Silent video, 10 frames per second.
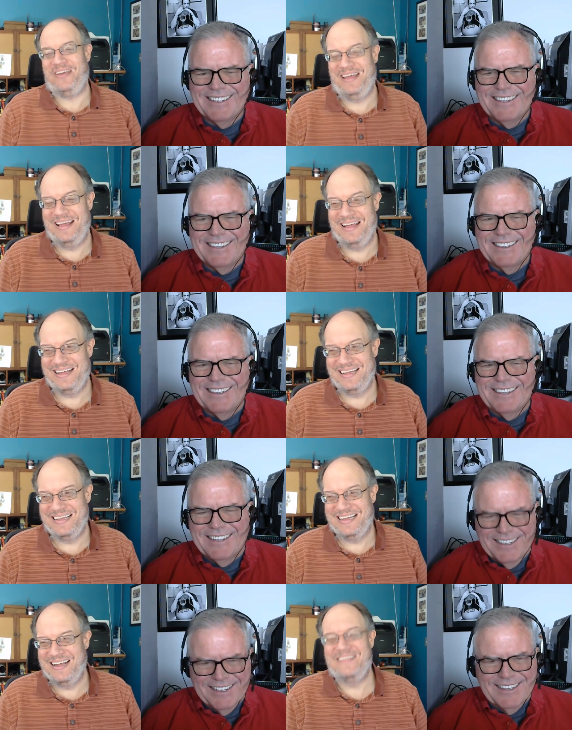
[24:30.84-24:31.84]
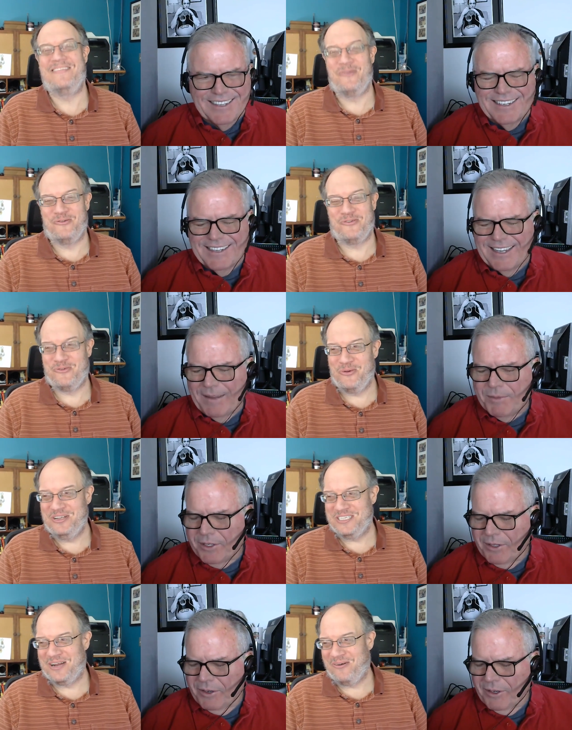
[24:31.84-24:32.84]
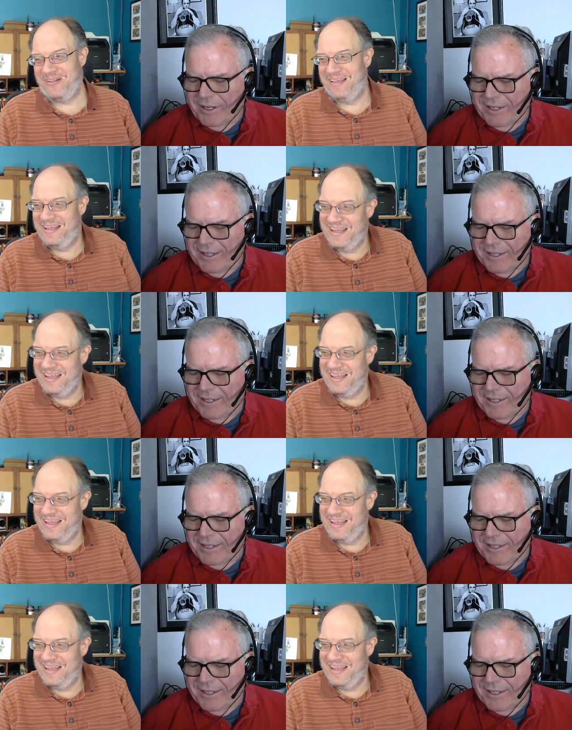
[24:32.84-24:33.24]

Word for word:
Speaker 1: and source control. Absolutely